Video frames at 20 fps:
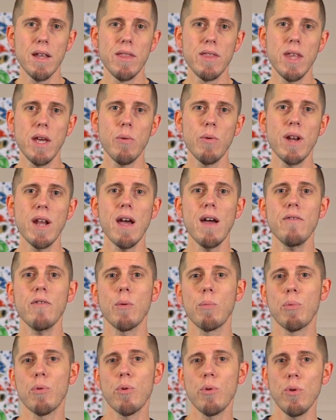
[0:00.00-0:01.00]
They would have
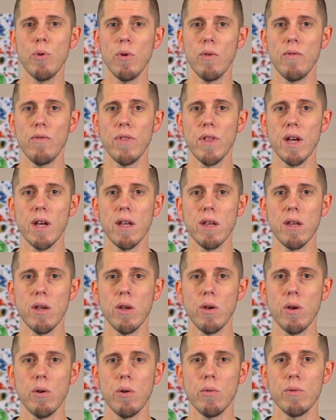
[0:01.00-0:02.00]
to prove that
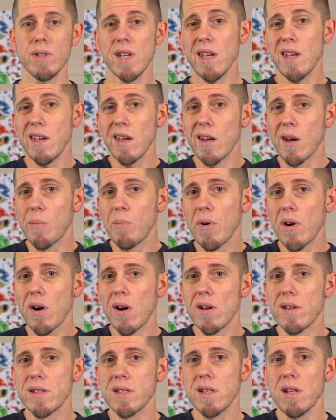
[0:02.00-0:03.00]
you taking it
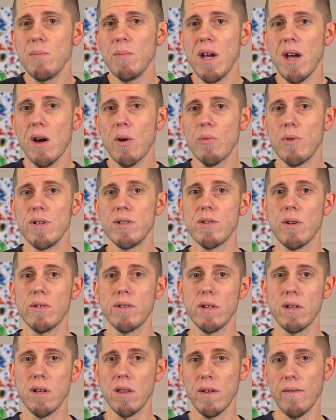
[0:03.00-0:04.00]
apart somehow
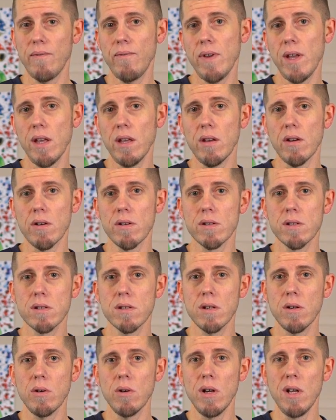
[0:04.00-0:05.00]
resulted in the failure.
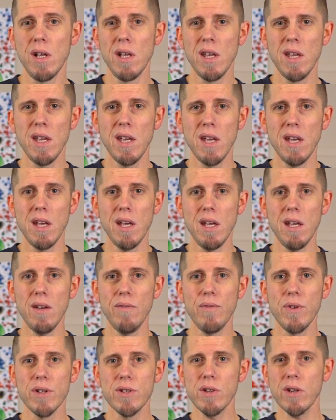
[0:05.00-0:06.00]
So
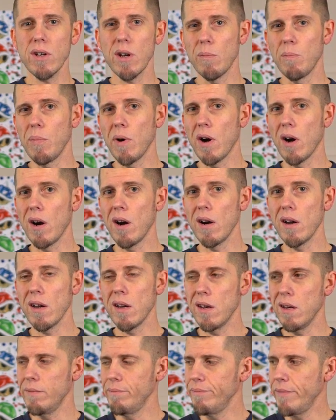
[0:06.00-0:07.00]
if you took it apart
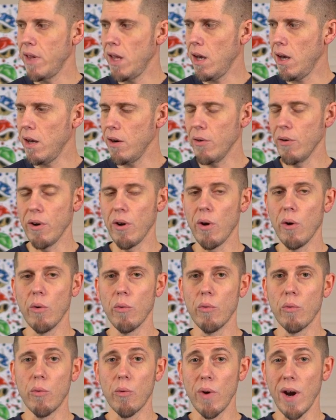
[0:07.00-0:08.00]
and, I don't
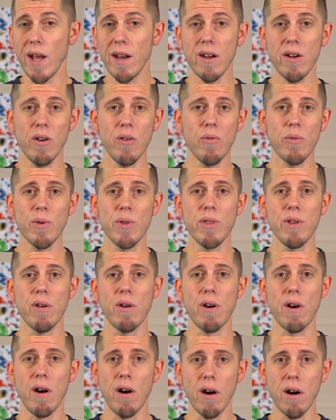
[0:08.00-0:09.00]
know, ran it over with
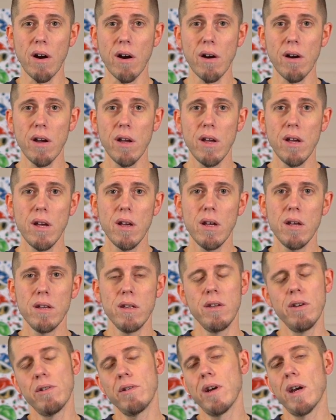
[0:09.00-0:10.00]
your car,
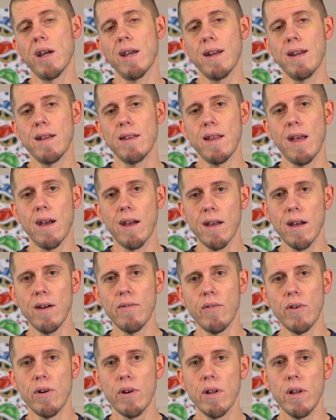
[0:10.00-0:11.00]
you're not getting that covered.